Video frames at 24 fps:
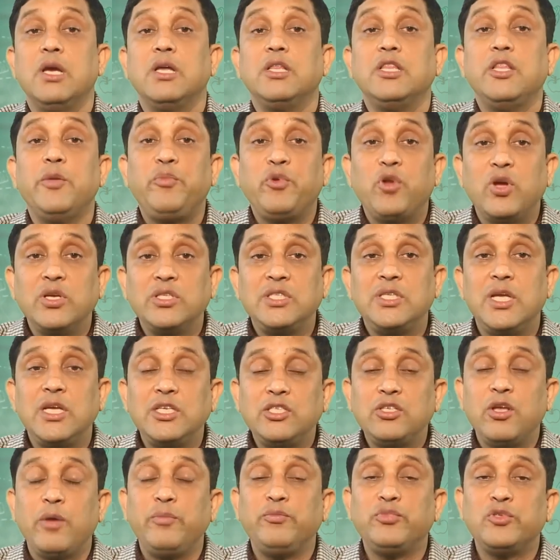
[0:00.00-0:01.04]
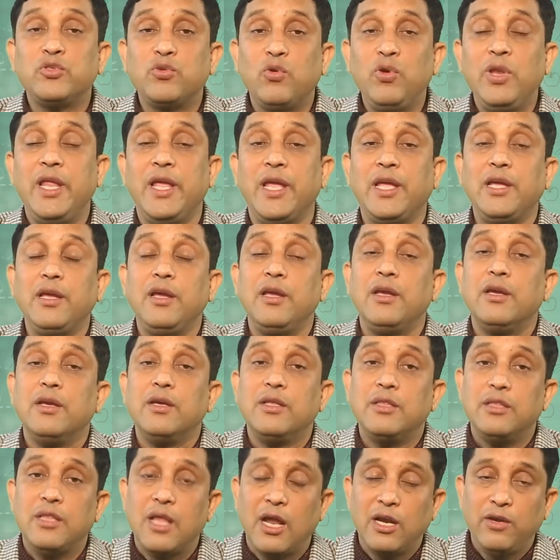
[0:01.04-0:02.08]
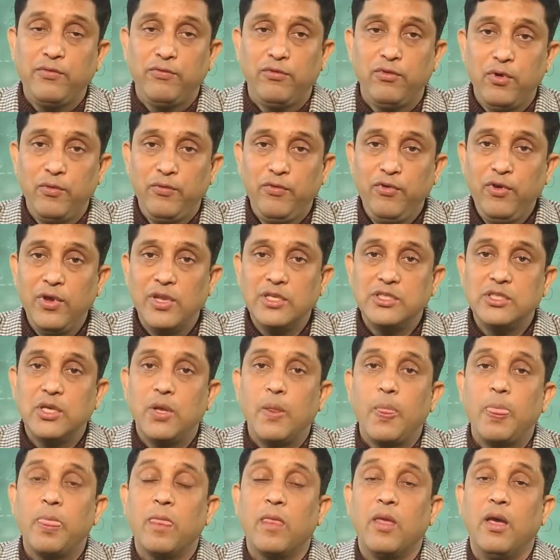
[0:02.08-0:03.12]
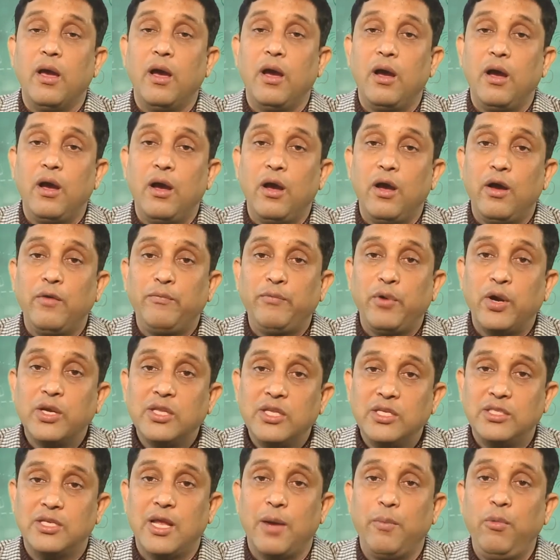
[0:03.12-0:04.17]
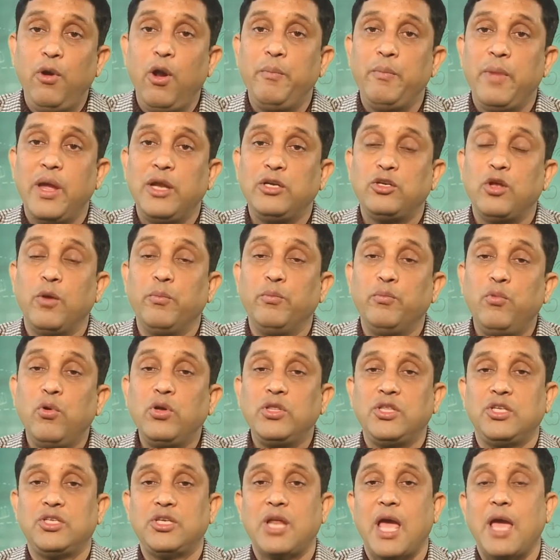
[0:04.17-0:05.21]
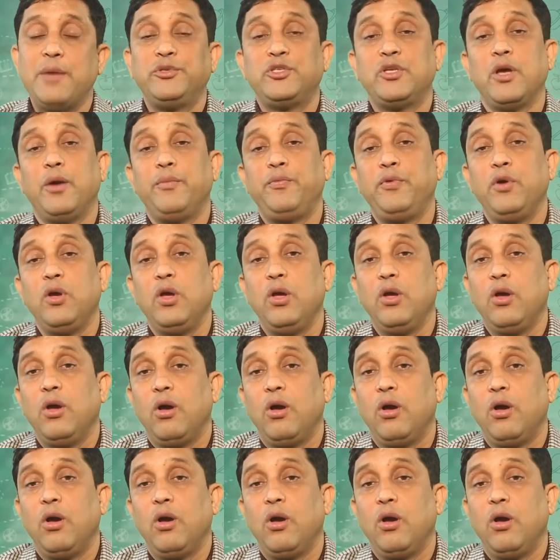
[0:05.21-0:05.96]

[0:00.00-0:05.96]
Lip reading: The process of schooling that fulfills for the development of both types of